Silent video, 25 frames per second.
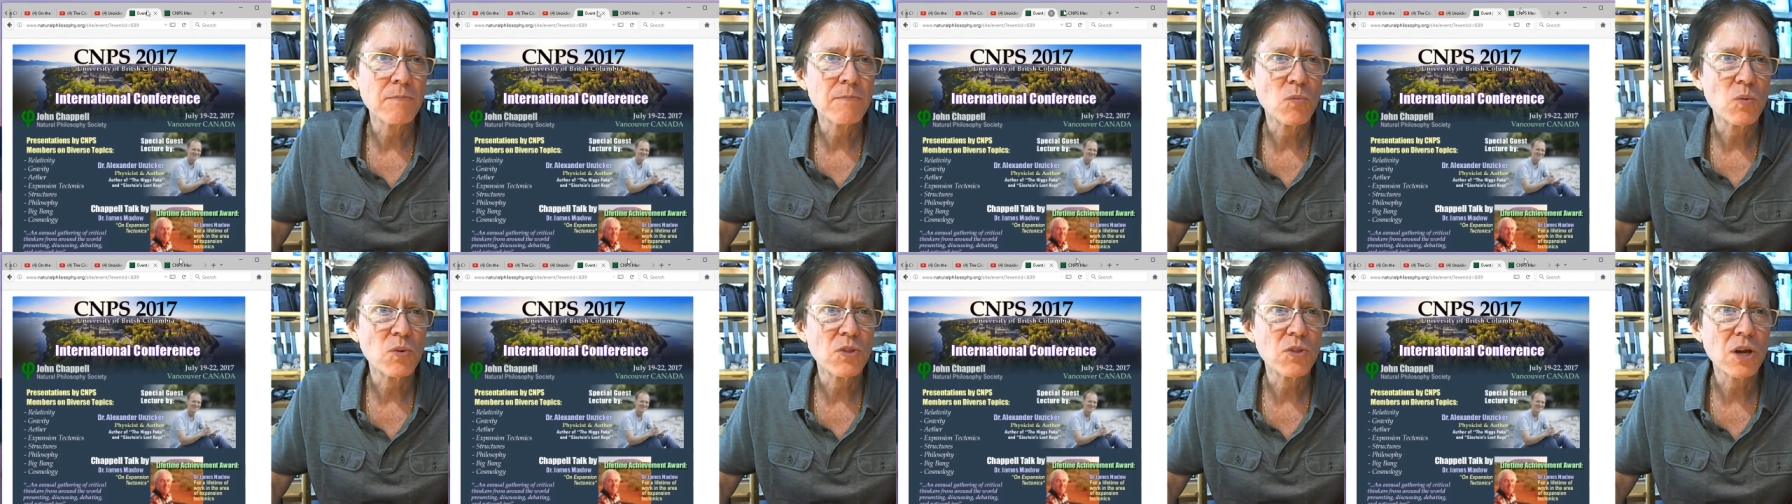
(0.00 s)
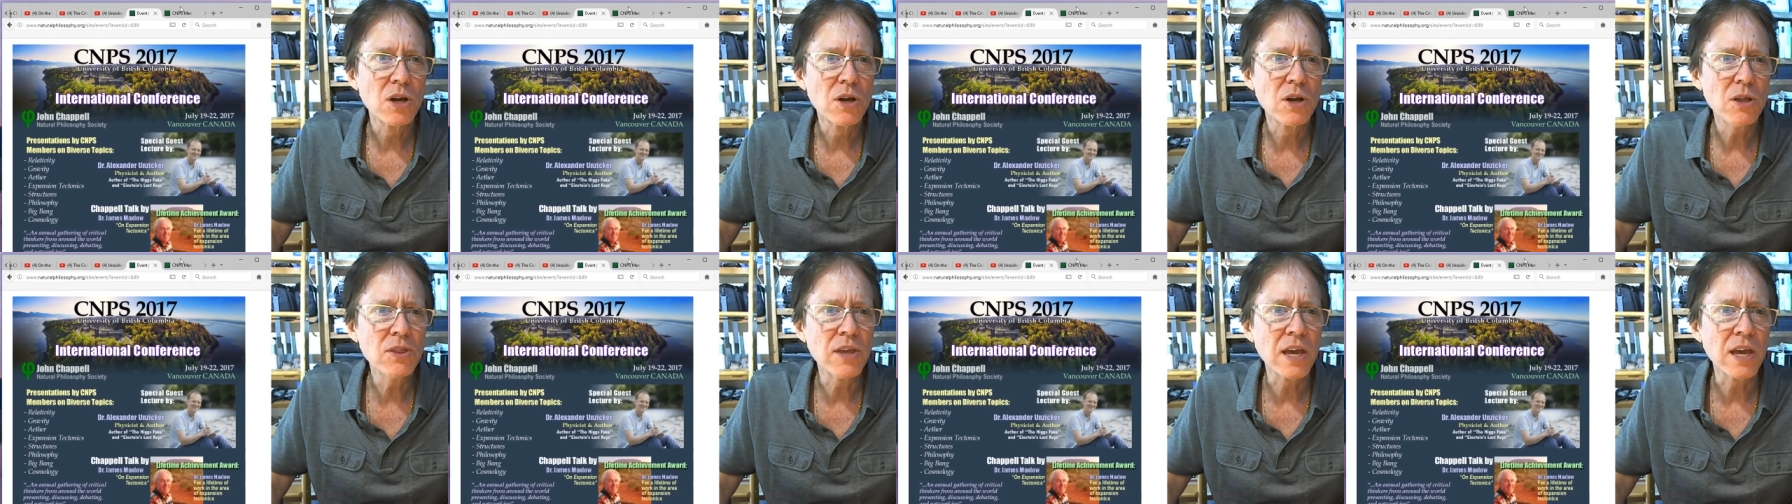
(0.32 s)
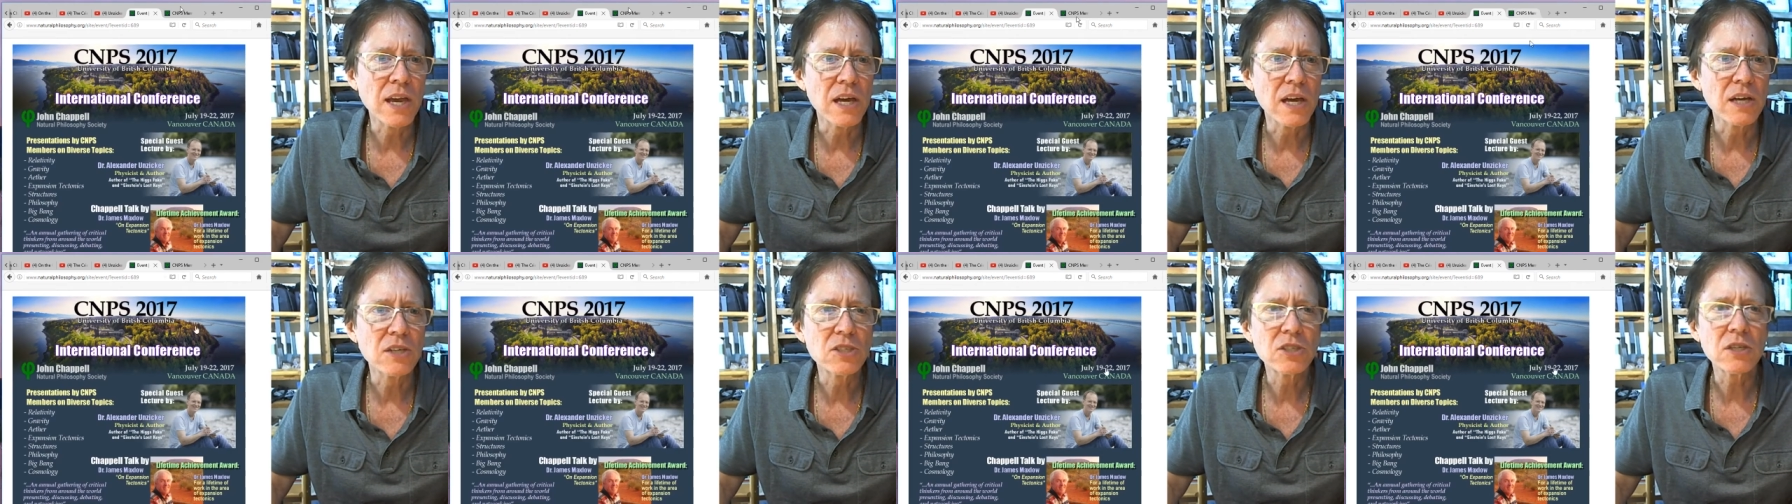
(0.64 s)
The good thing
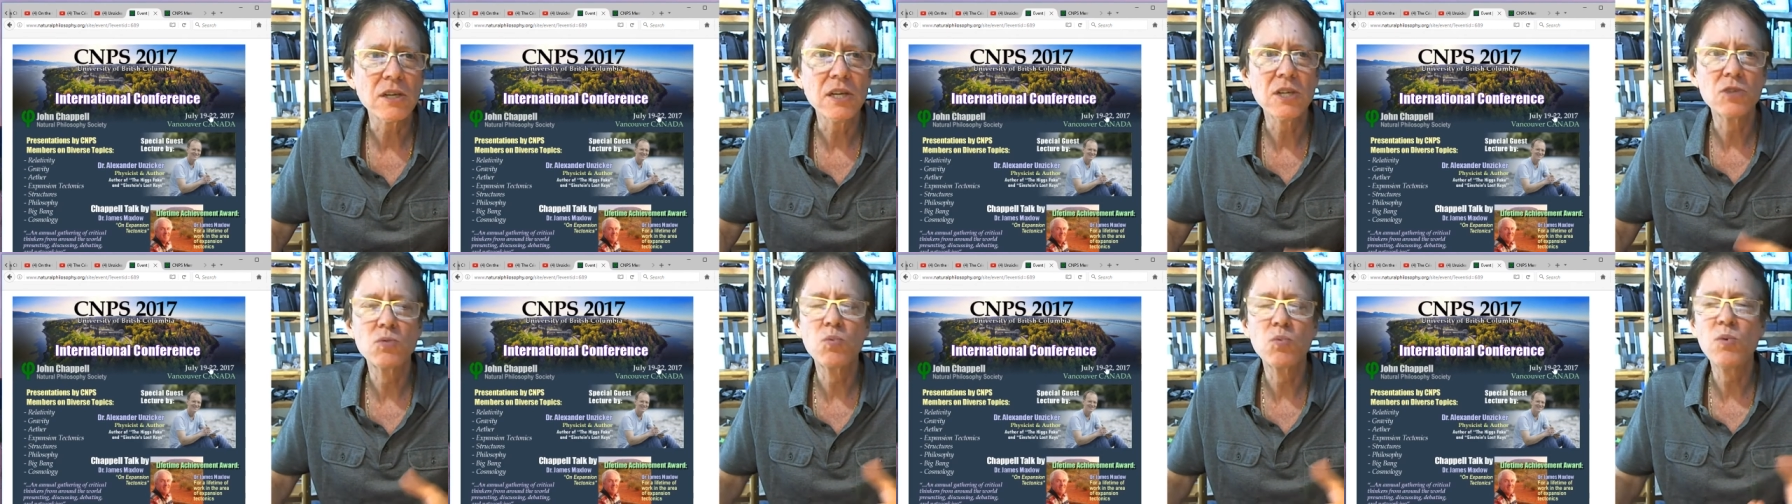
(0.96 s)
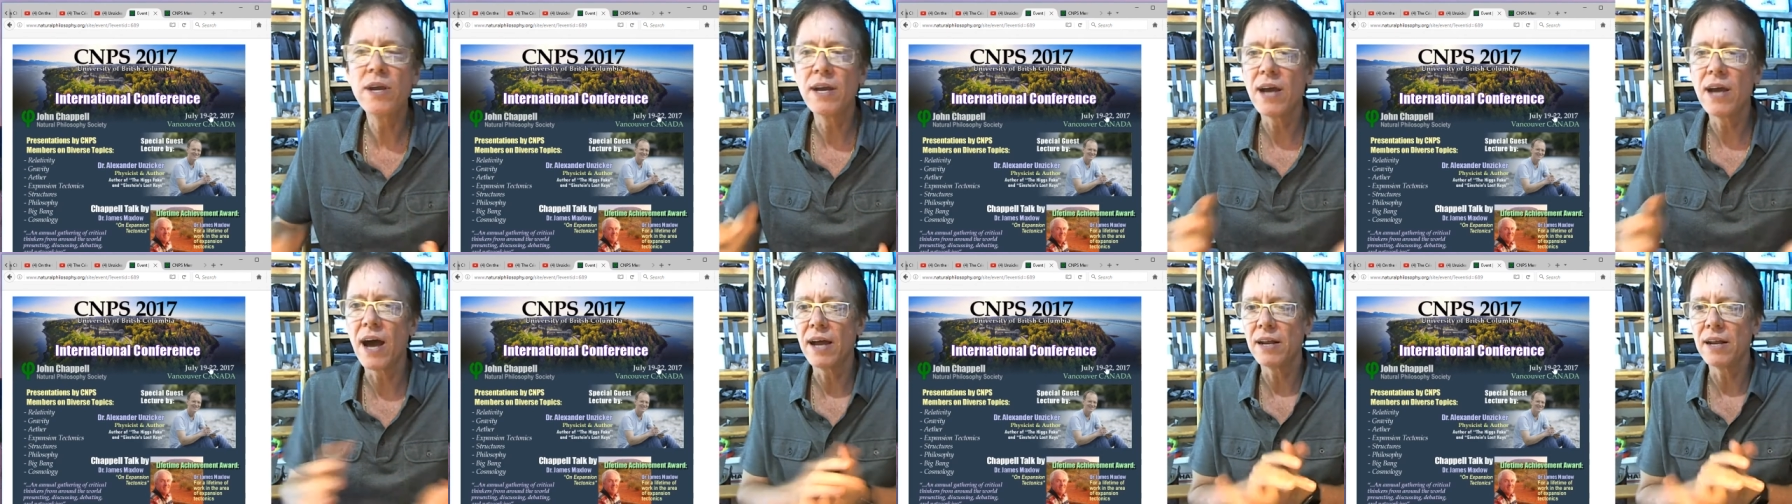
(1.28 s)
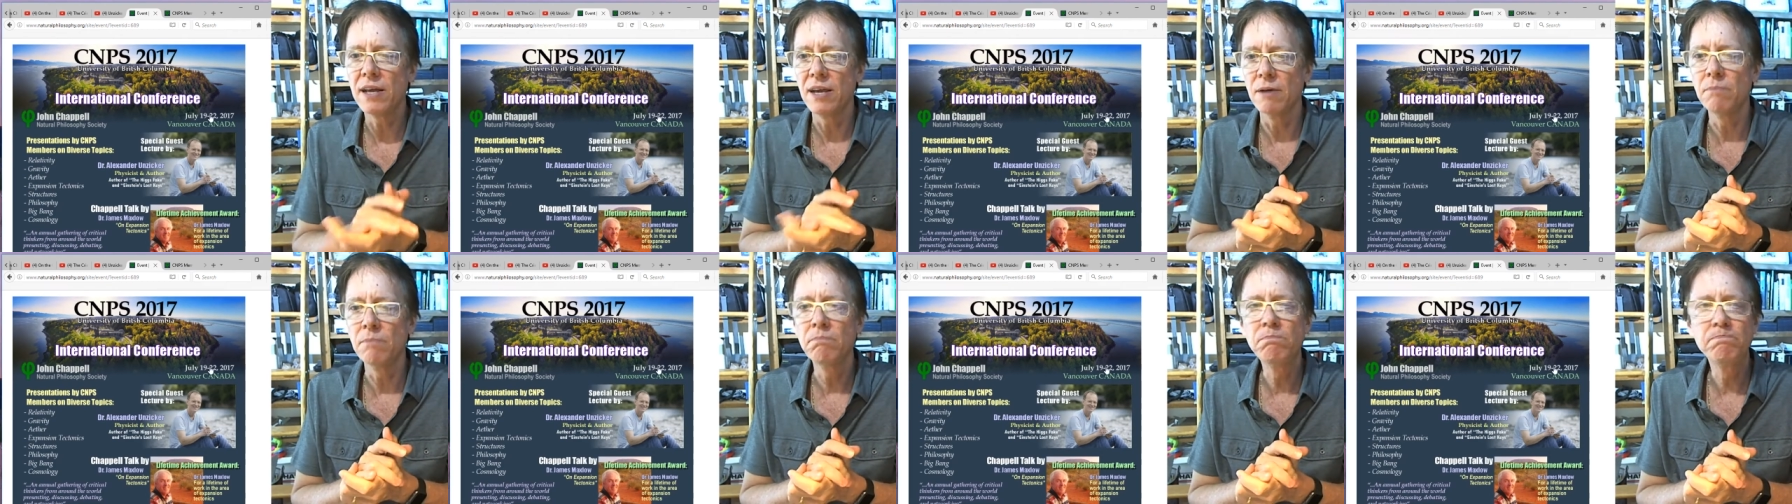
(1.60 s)
is, is we got
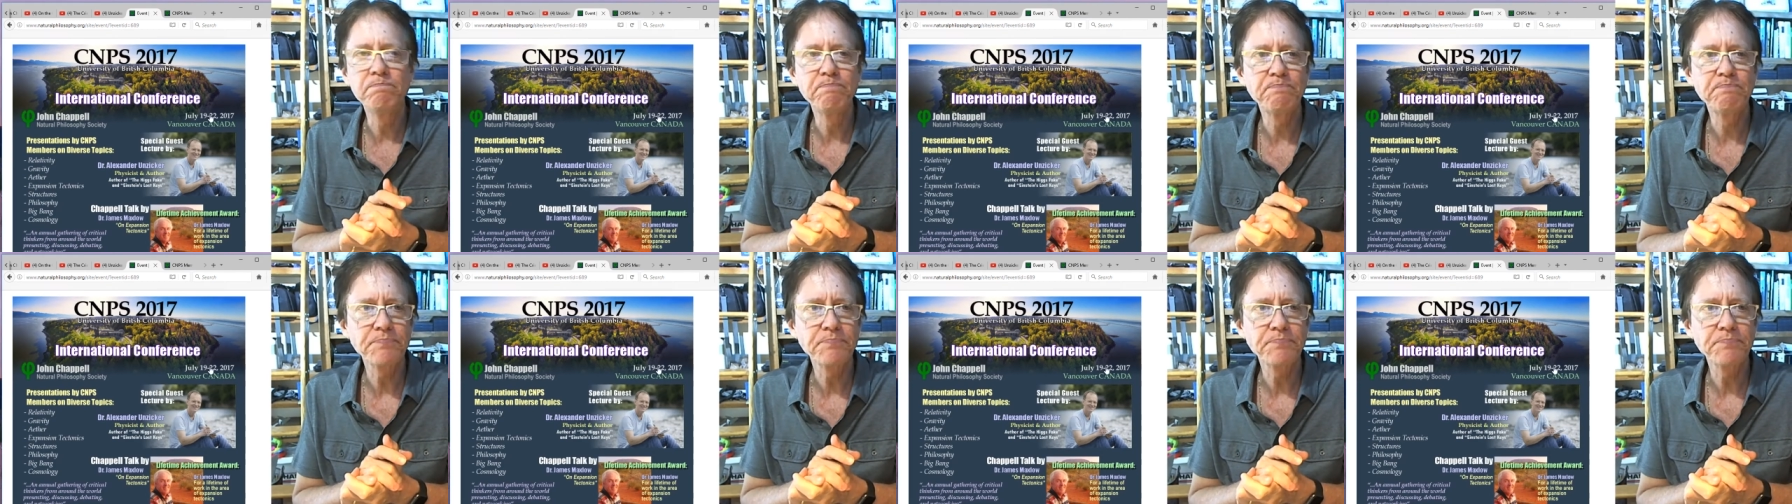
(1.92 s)
him